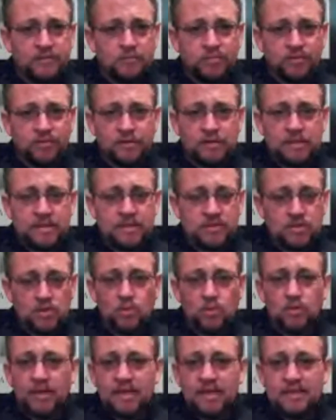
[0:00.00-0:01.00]
And please
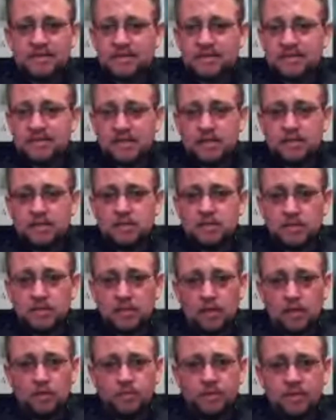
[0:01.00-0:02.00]
don't hesitate to
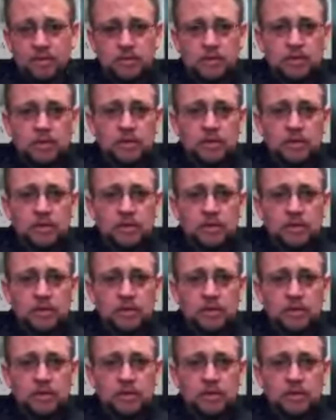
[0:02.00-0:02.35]
call me